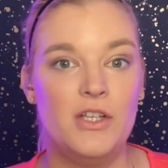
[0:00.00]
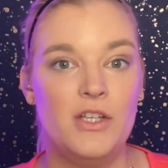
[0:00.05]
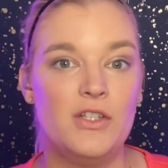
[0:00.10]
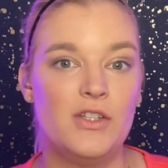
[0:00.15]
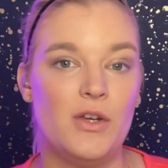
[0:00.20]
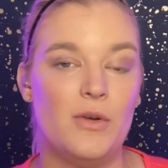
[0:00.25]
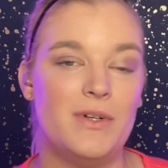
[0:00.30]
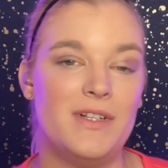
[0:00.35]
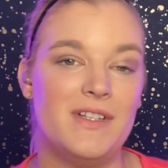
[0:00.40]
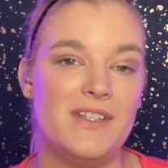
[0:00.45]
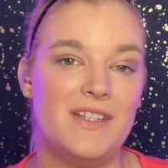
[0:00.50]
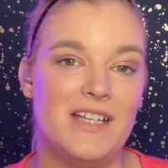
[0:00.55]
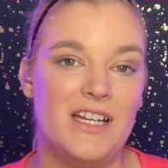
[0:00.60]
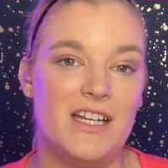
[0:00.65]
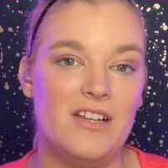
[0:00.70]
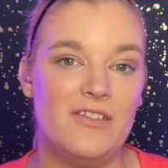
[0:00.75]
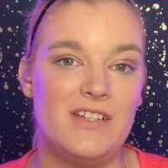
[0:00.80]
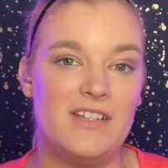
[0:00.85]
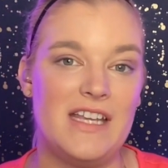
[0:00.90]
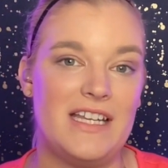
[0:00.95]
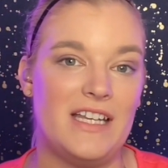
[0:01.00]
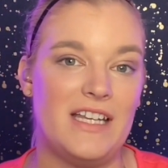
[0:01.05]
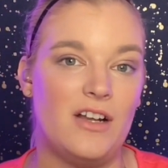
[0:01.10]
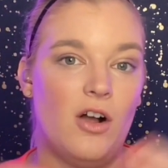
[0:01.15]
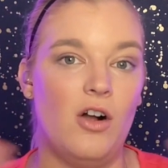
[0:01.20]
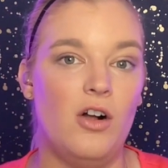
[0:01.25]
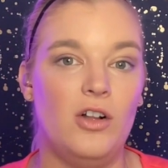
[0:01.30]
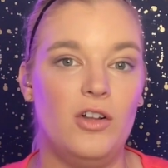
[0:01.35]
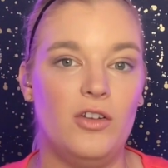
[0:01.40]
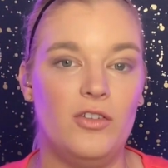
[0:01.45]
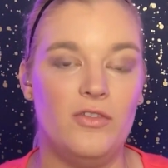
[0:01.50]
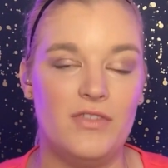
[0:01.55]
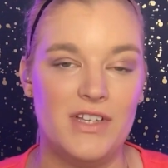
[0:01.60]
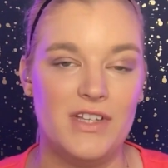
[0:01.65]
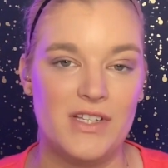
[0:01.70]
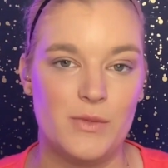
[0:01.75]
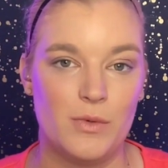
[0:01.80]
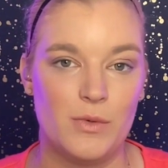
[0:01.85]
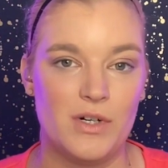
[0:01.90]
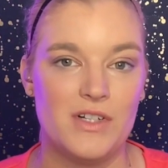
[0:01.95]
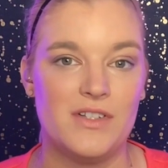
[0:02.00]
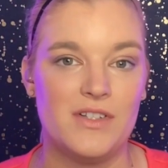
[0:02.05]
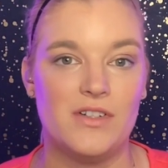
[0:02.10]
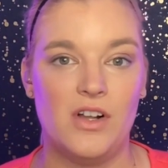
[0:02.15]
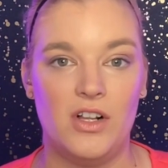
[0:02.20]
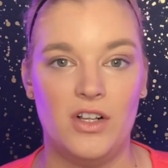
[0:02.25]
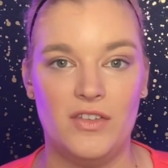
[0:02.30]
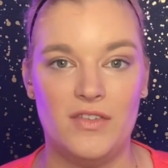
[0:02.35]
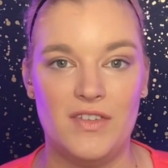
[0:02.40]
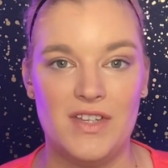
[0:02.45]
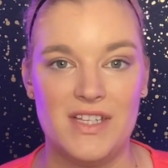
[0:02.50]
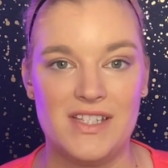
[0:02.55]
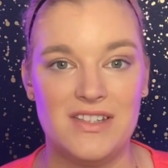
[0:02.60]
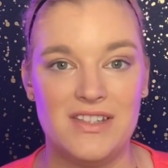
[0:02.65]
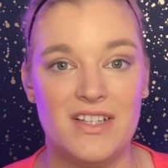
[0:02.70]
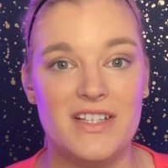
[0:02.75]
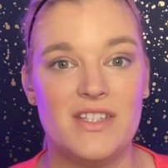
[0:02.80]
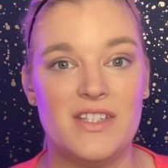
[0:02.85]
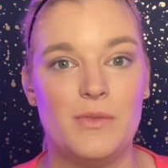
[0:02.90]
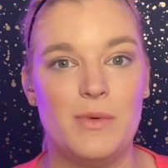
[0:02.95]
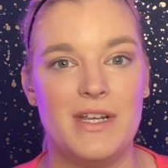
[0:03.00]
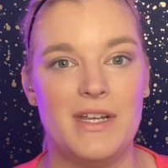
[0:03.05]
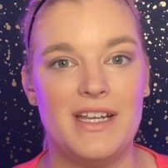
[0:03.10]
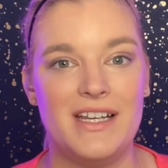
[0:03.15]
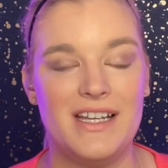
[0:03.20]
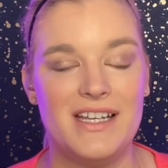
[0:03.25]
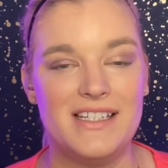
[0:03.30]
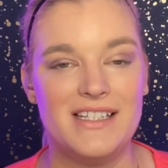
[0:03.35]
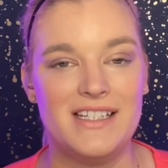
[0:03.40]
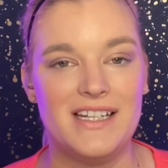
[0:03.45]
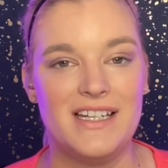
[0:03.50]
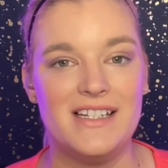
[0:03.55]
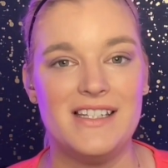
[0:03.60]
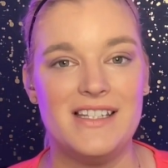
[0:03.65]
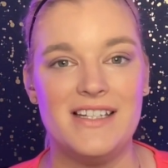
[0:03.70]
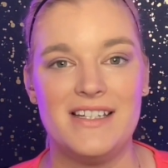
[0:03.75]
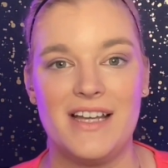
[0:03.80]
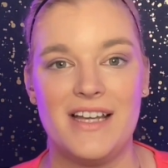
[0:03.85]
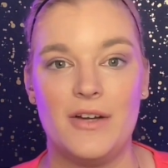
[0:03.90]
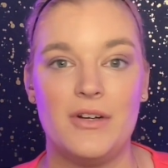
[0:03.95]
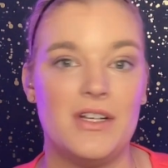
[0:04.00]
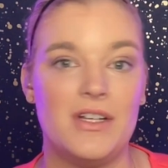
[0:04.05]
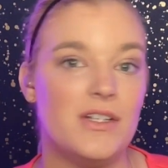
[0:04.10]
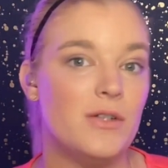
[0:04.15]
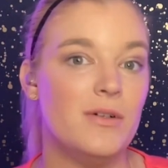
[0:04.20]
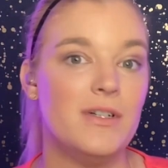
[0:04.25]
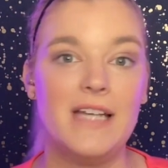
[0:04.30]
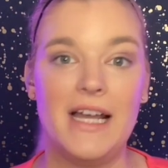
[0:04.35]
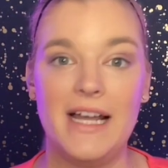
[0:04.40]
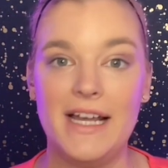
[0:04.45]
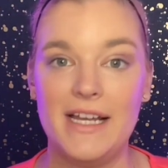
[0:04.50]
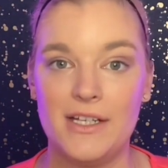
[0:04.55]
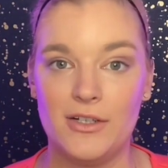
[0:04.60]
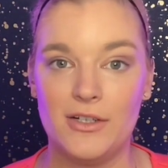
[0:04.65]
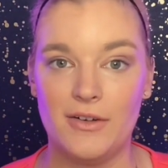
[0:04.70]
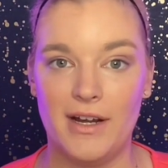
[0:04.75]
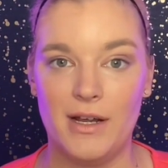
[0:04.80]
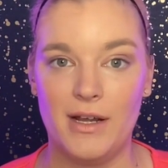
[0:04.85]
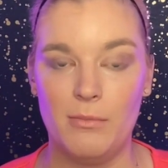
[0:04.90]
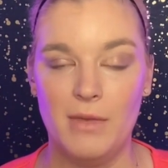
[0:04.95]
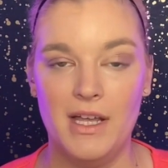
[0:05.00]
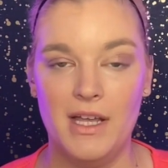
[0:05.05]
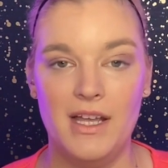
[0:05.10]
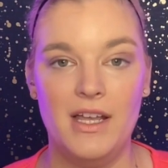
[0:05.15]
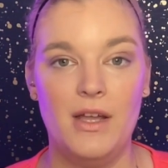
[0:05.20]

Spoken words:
So instead of taking all of these words and all of these lists, we can condense it down into a diagram.